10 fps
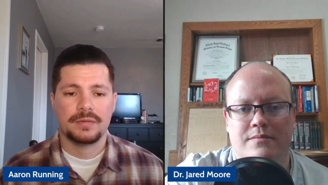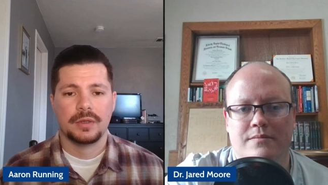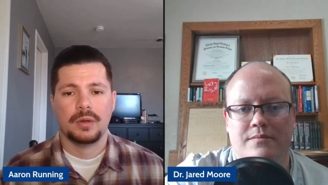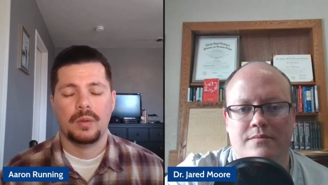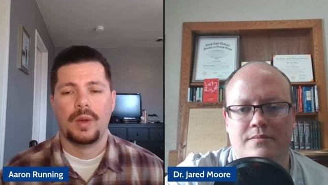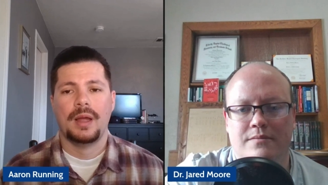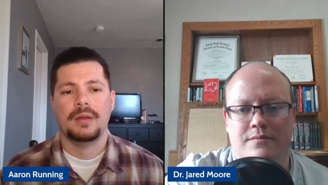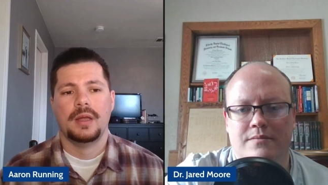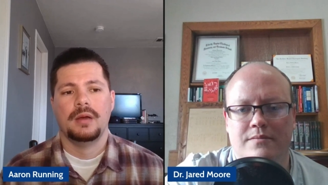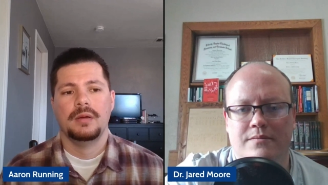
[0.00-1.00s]
Speaker 1: for a while
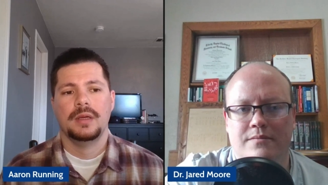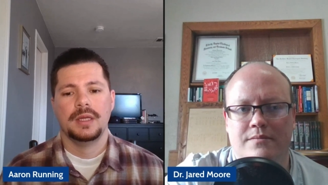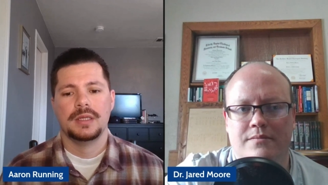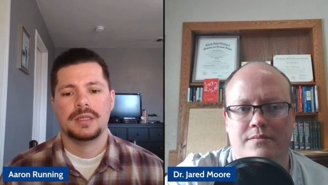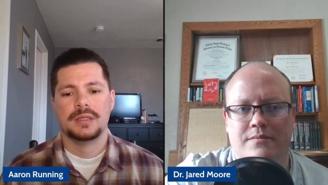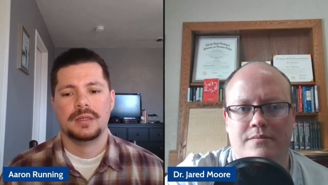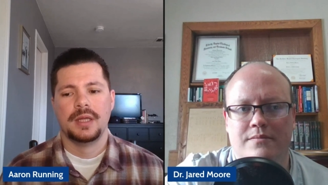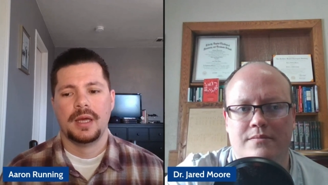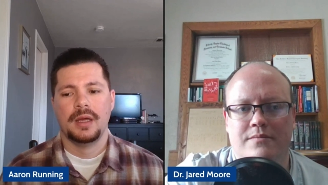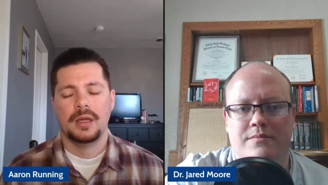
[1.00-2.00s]
now, is
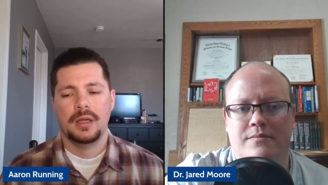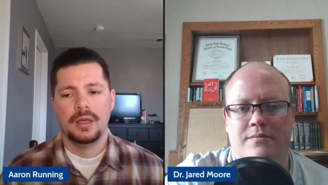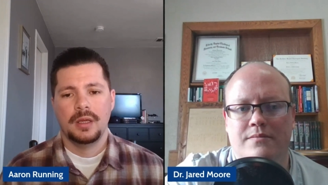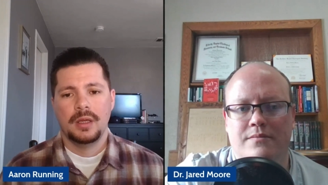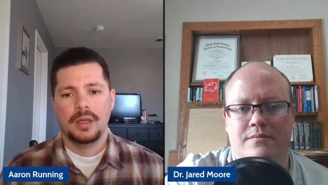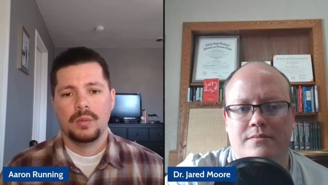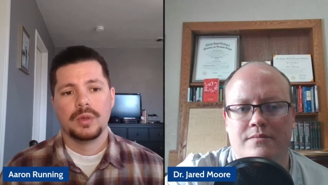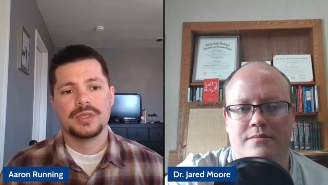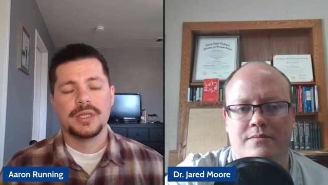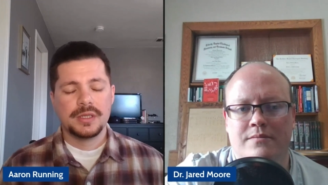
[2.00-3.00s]
that,
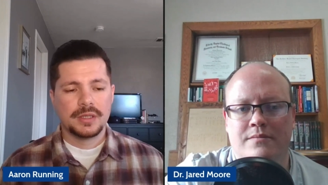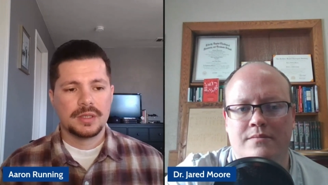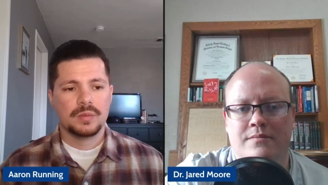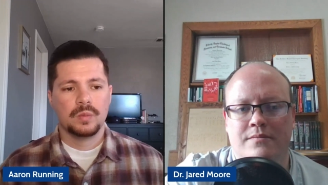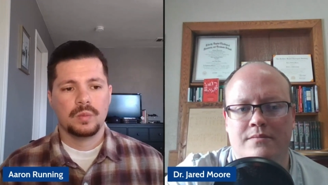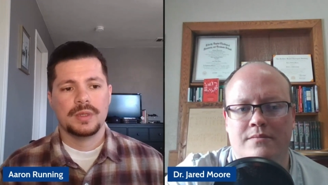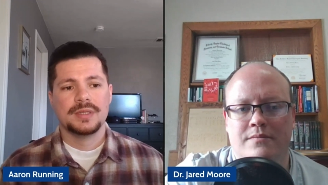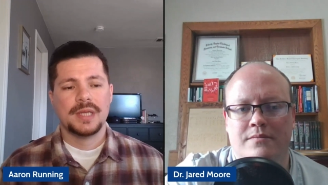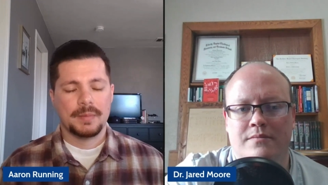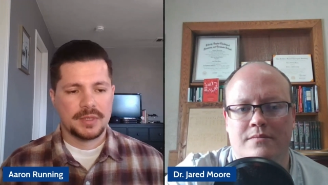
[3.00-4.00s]
well, Jesus was
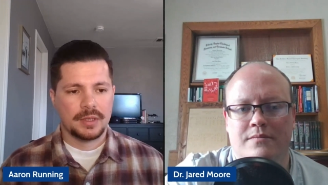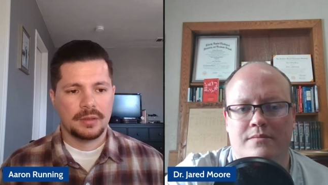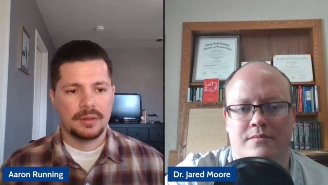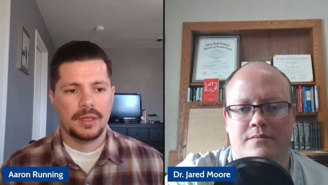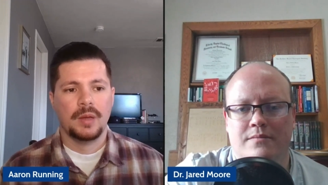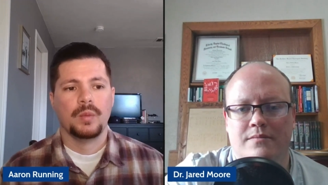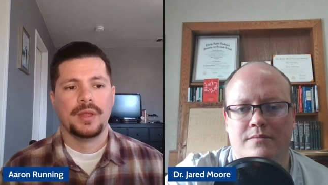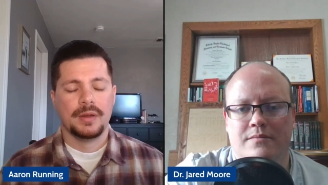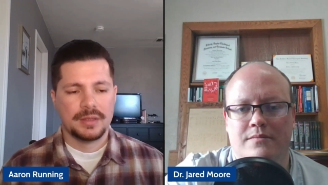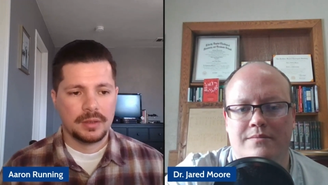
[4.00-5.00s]
tempted and
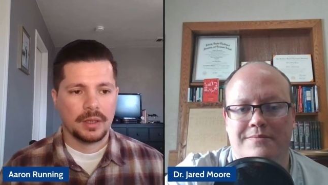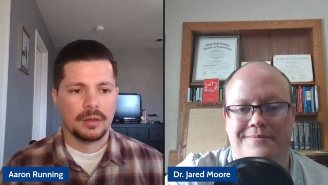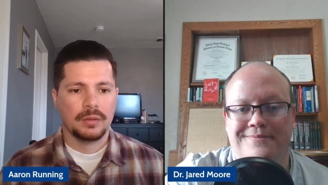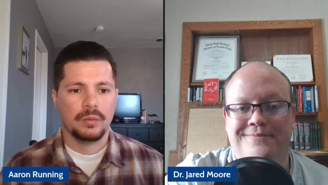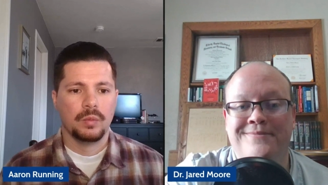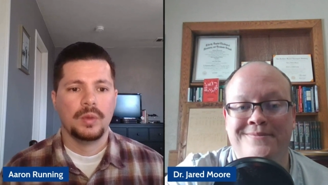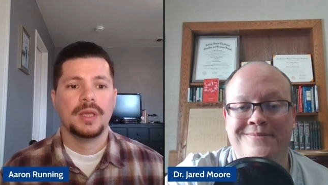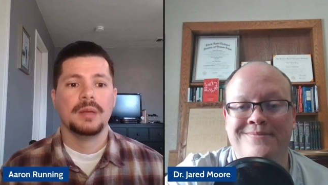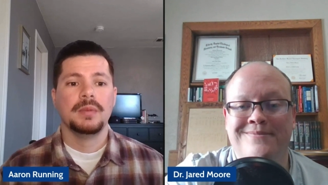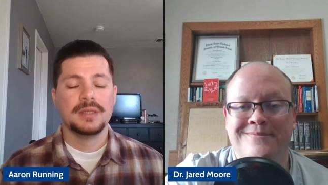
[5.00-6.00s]
without sin. We
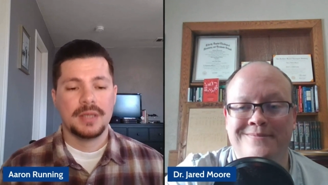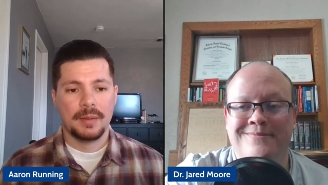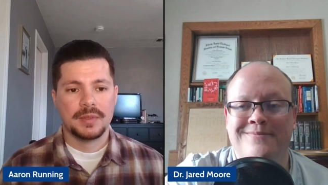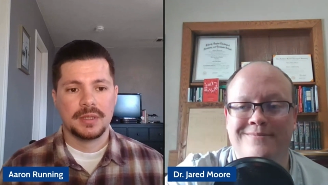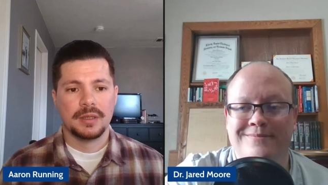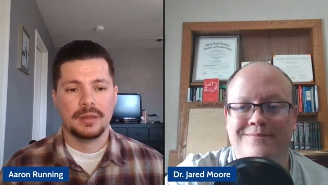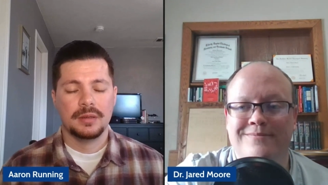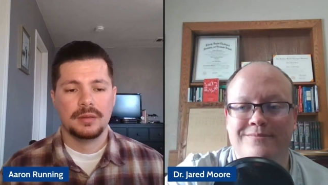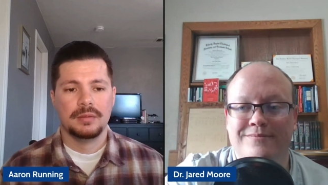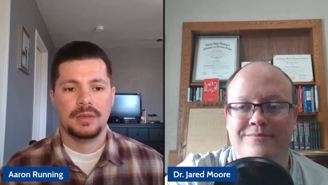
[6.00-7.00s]
can be tempted
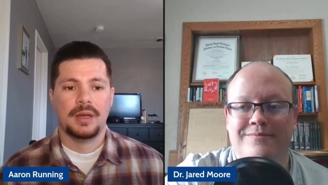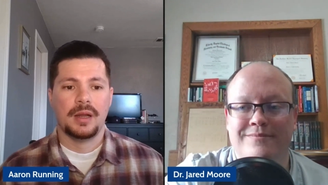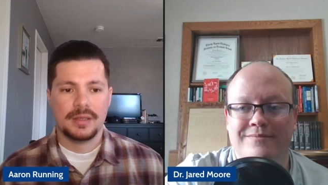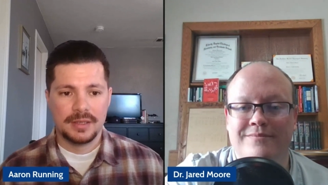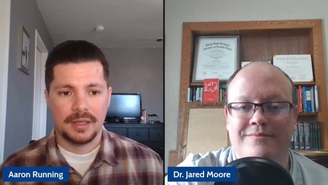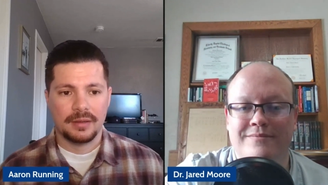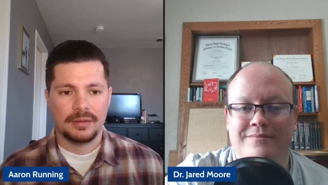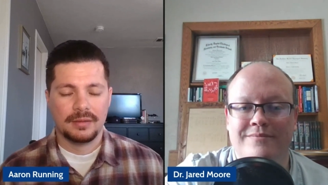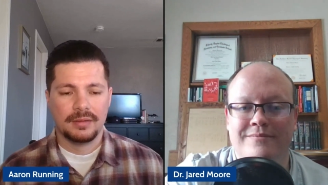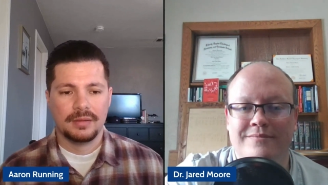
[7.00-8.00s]
and not sin.
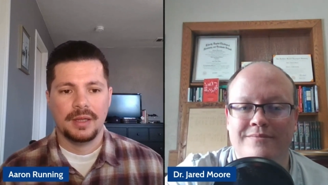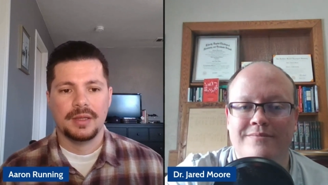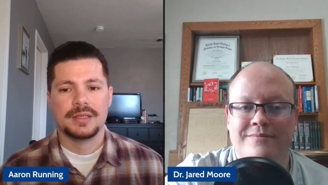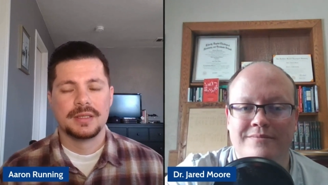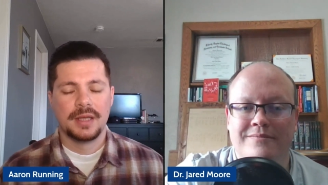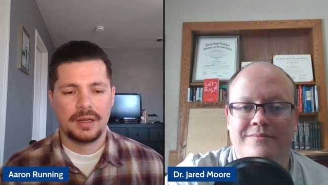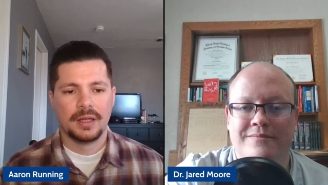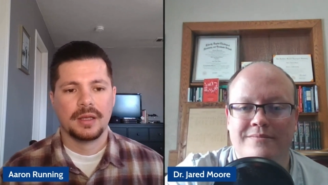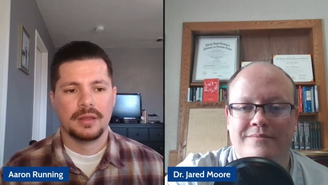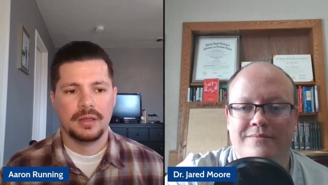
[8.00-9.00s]
And this is kind of
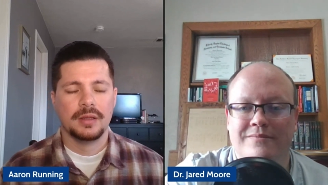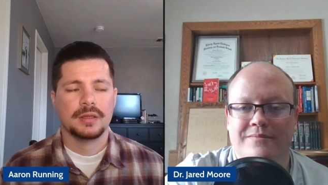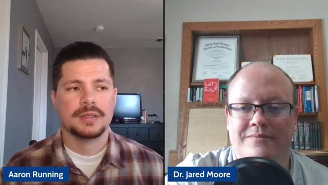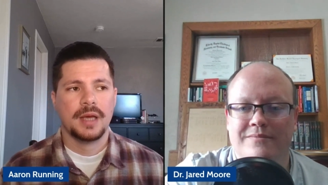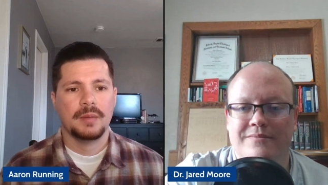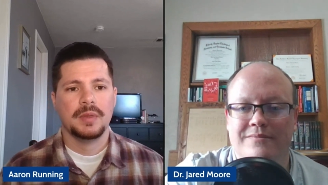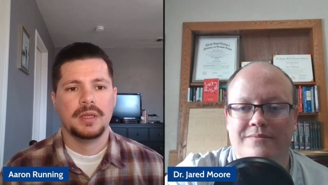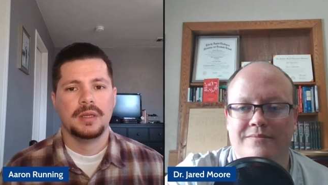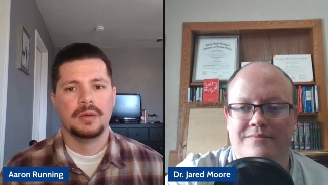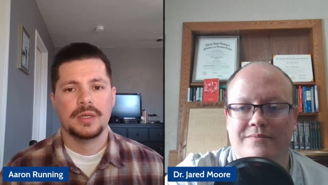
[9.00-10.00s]
like a thing that the side
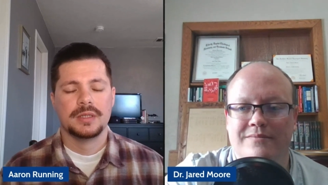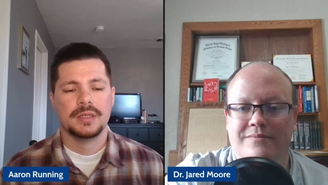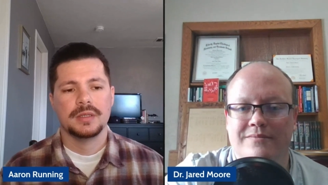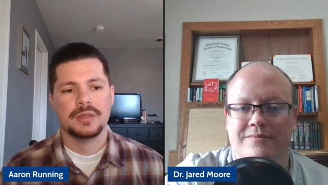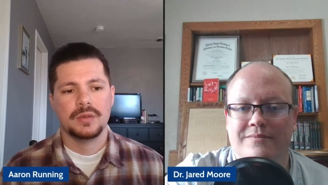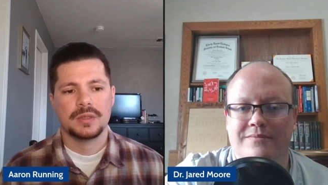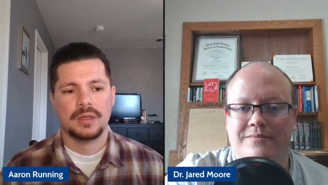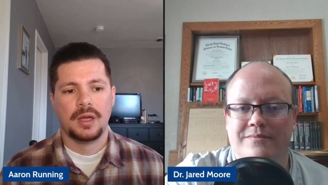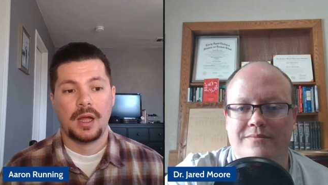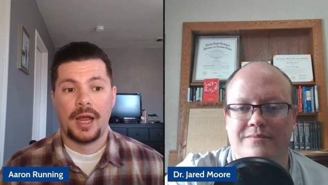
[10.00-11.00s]
B Christians use a
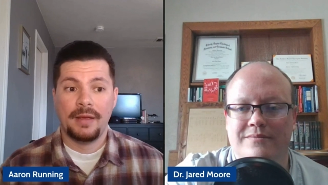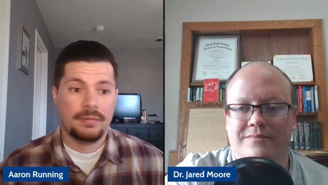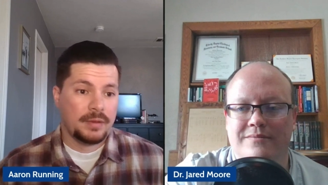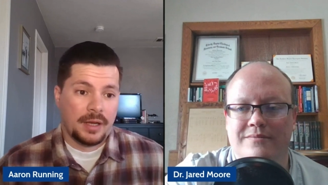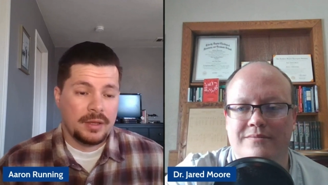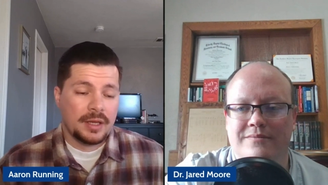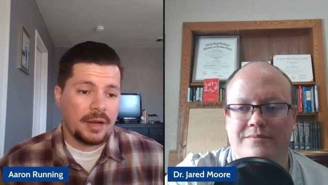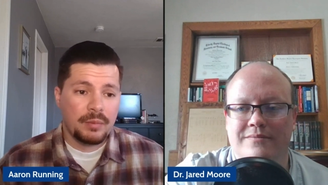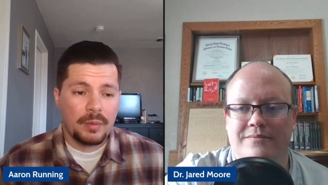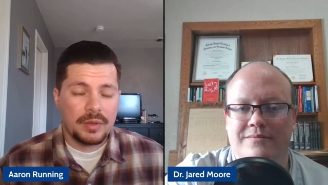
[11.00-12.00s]
lot. I, I think
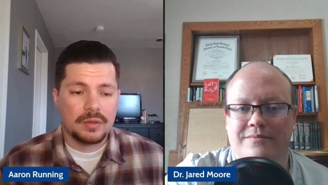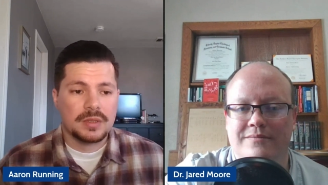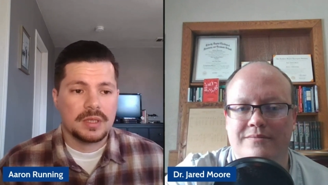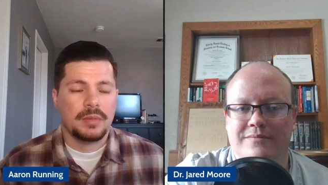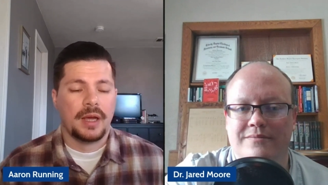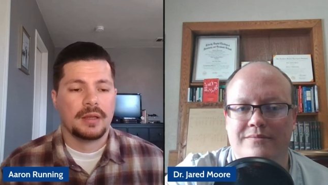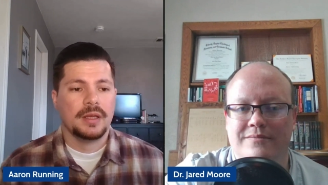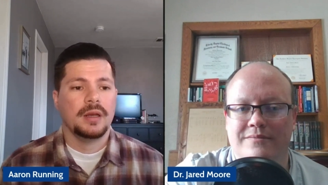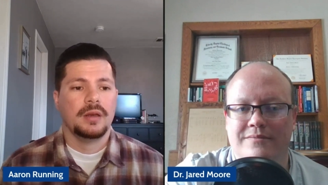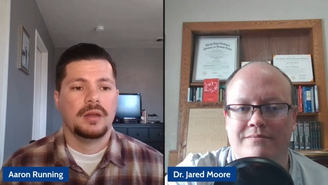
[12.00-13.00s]
I probably used it back
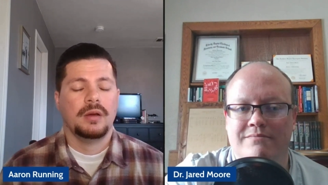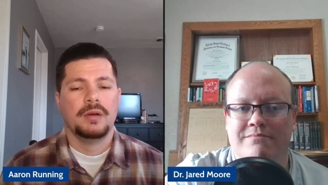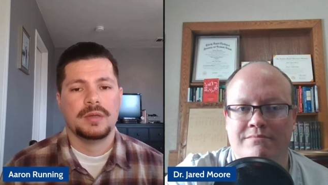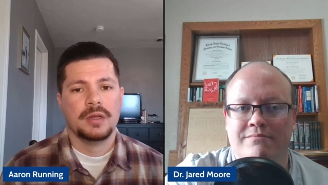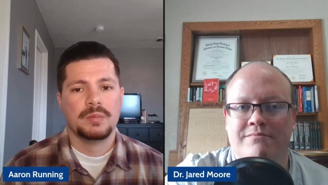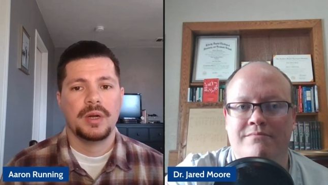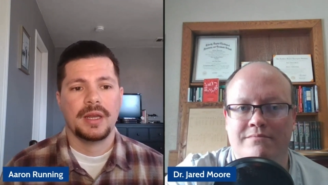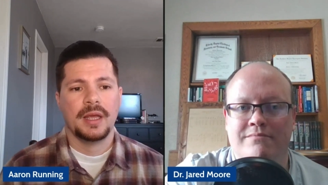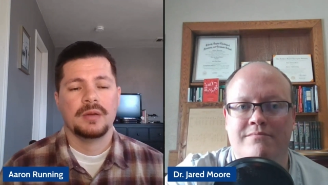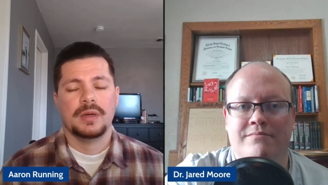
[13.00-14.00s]
then. You know, I was
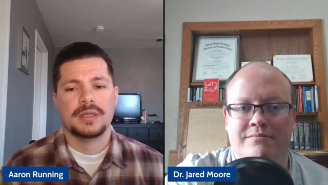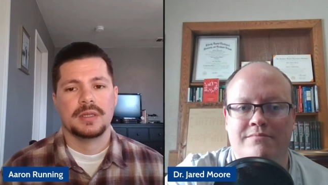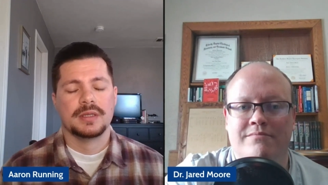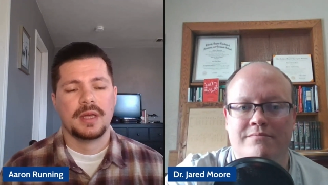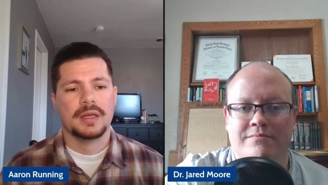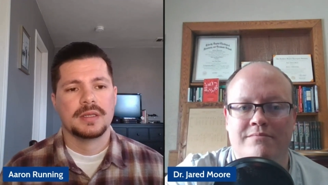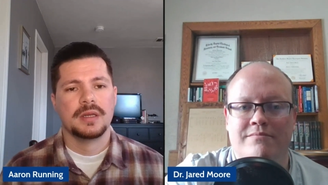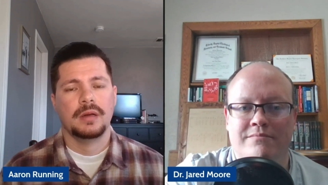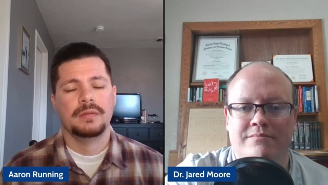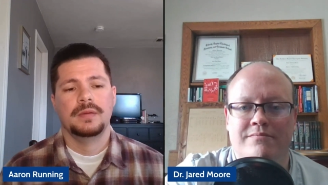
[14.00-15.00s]
pretty ignorant to this kind of
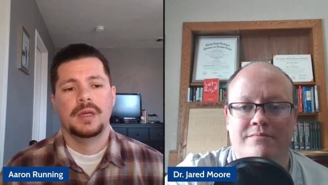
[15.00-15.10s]
stuff.